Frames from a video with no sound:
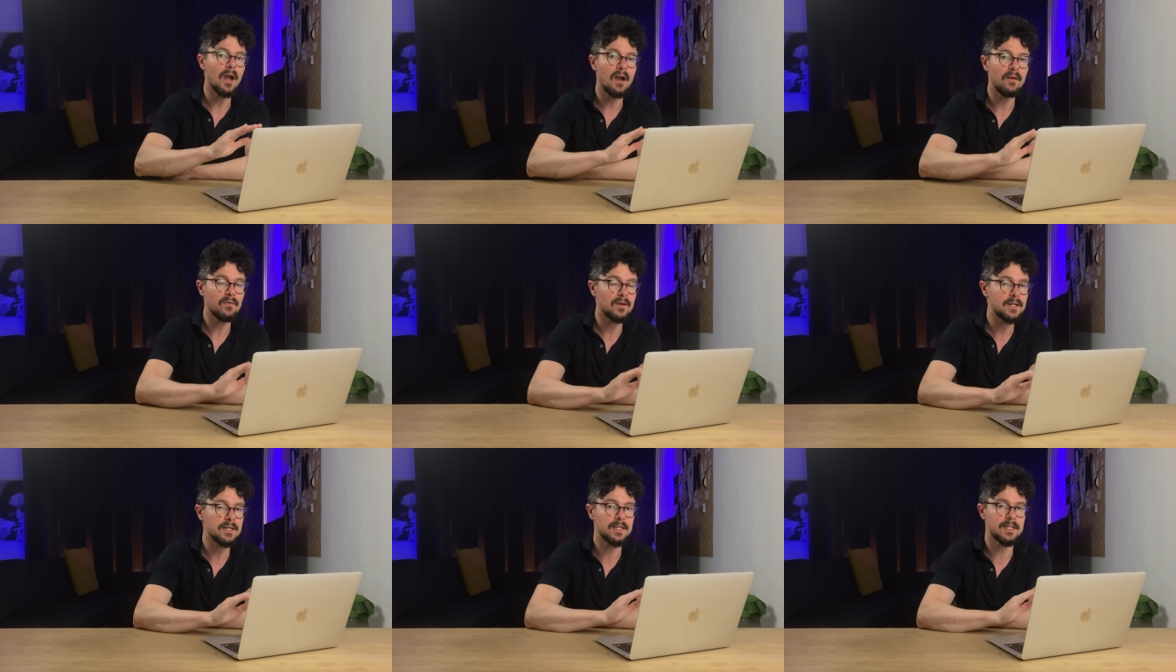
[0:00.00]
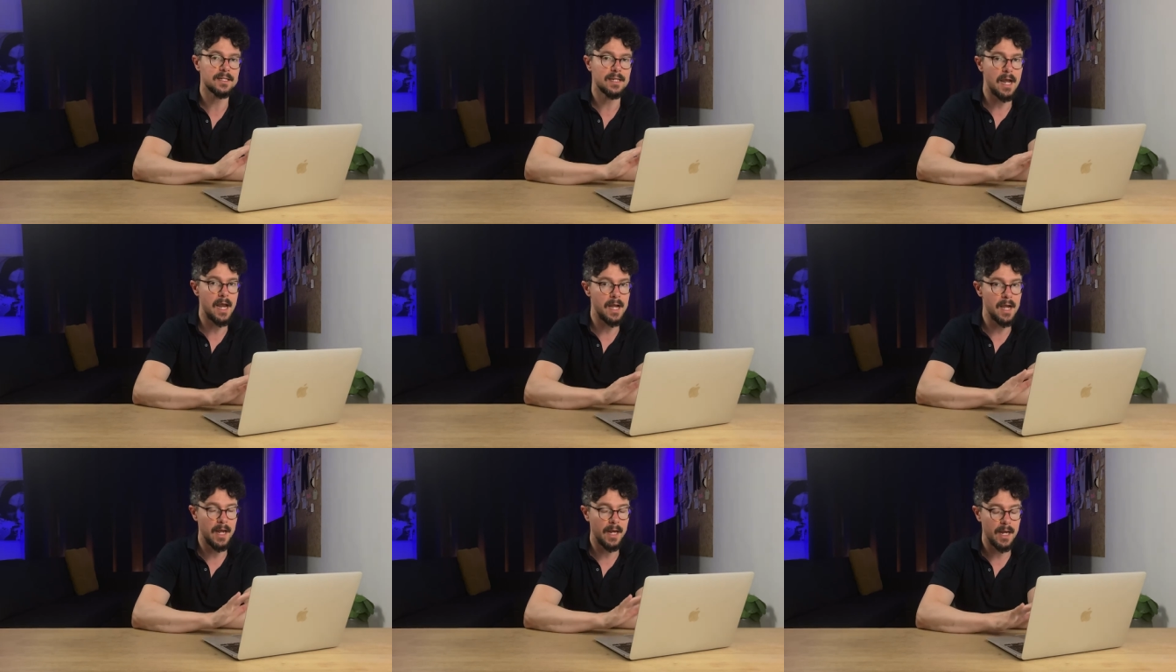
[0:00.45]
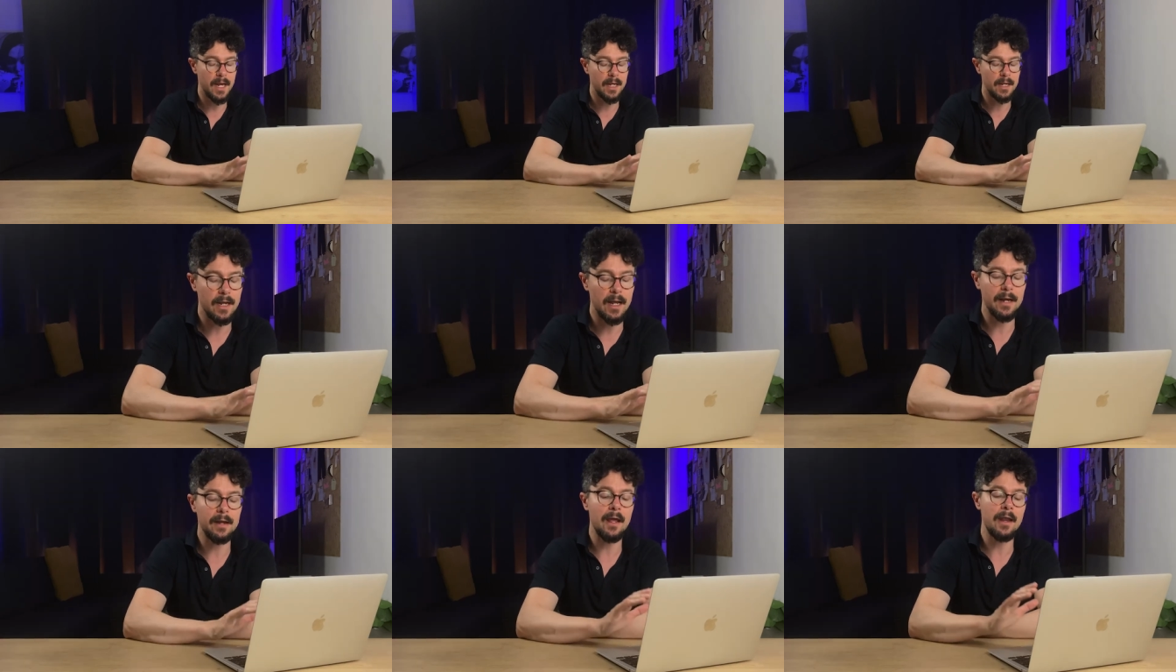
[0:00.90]
ever design again.
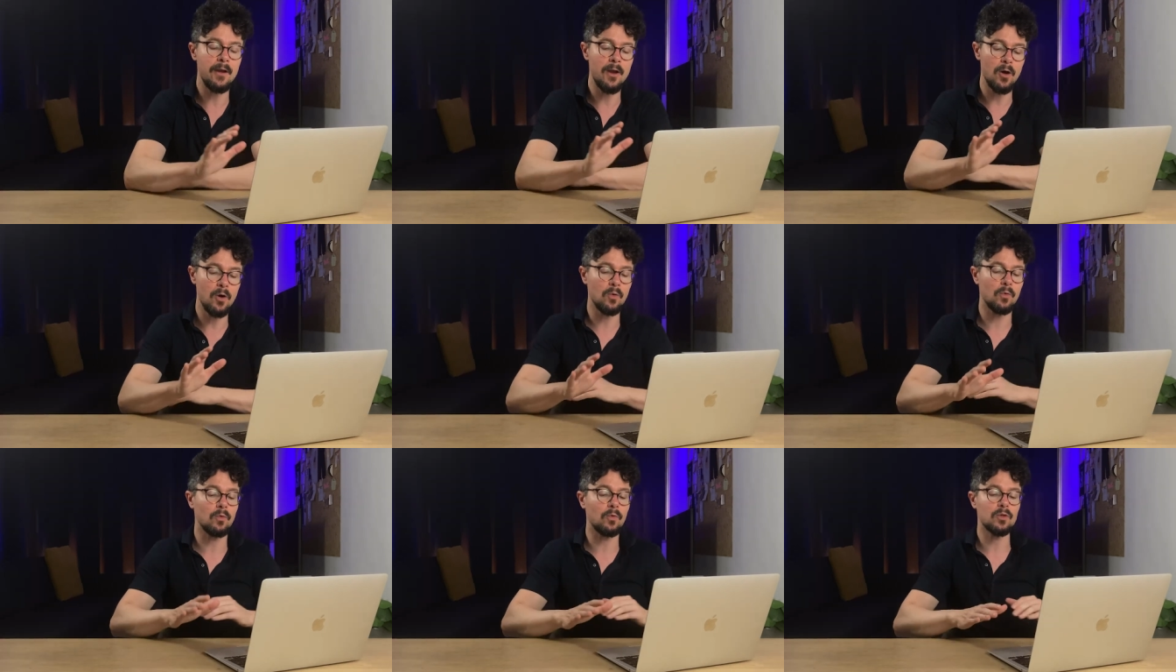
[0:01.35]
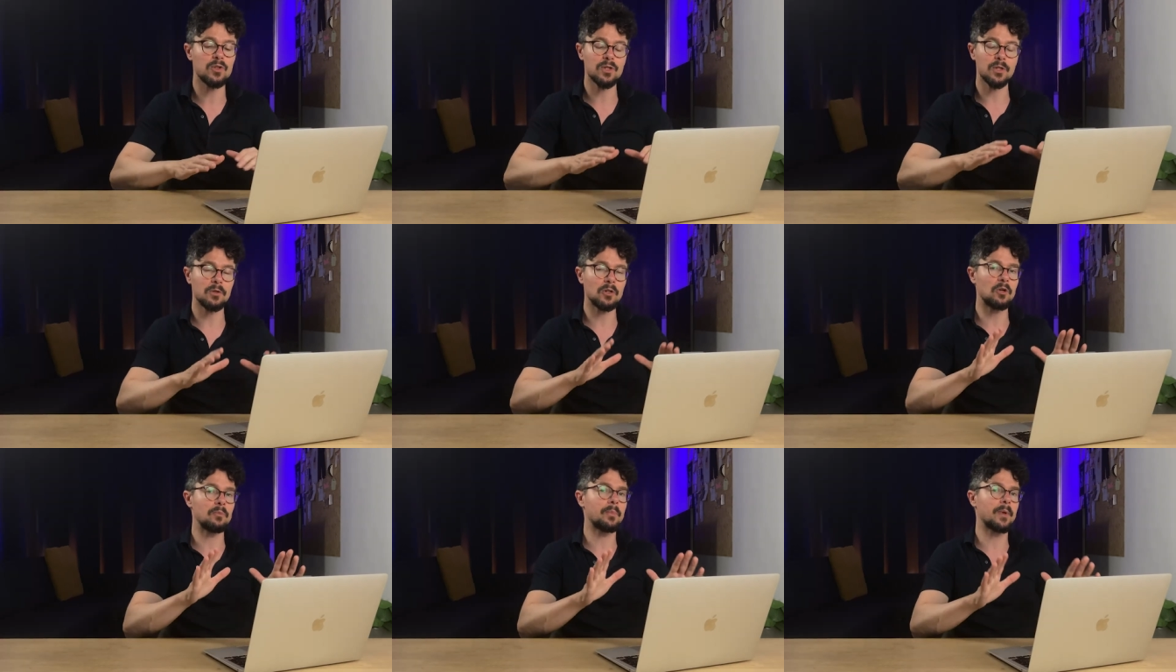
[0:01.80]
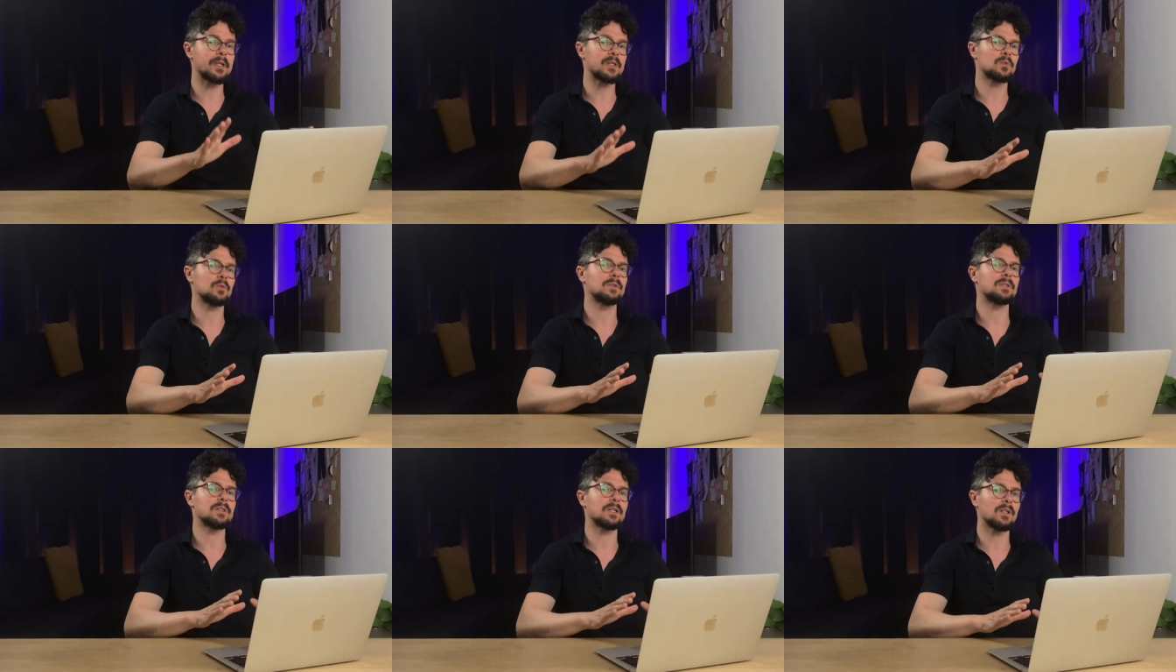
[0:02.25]
And I know some companies
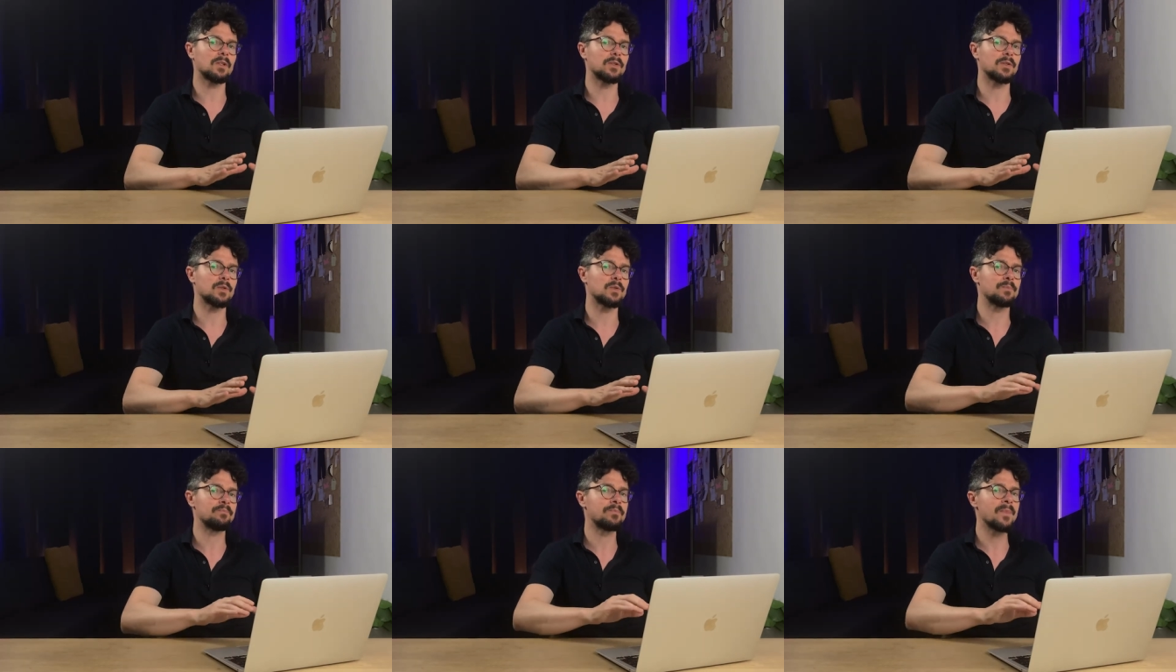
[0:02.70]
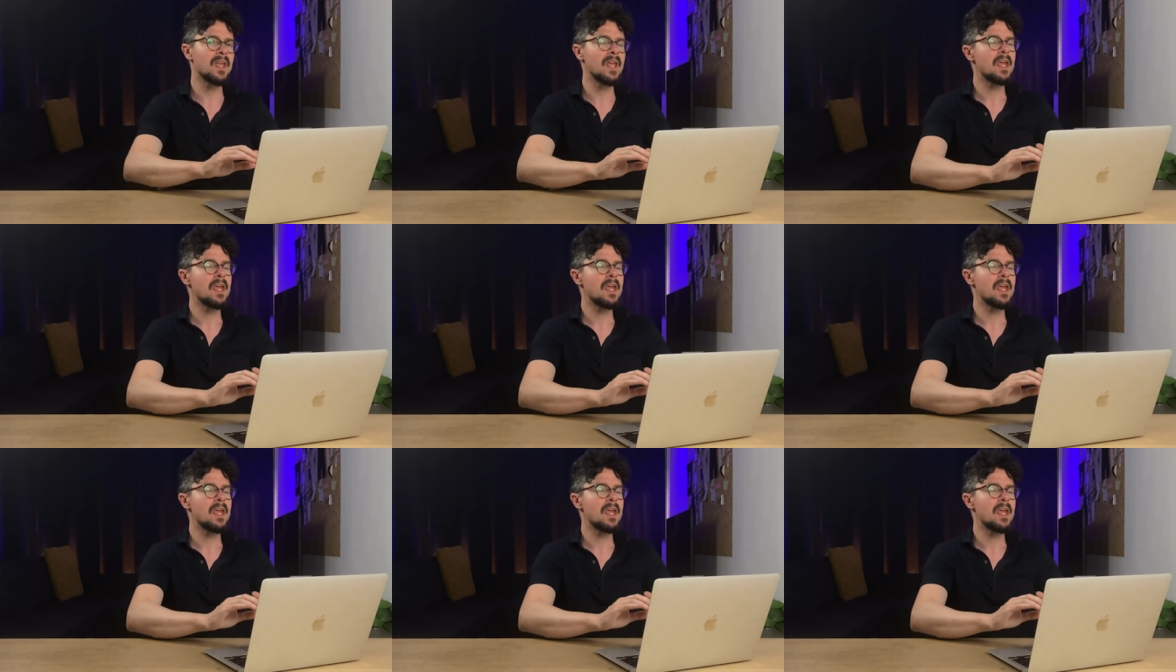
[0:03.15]
will tell you,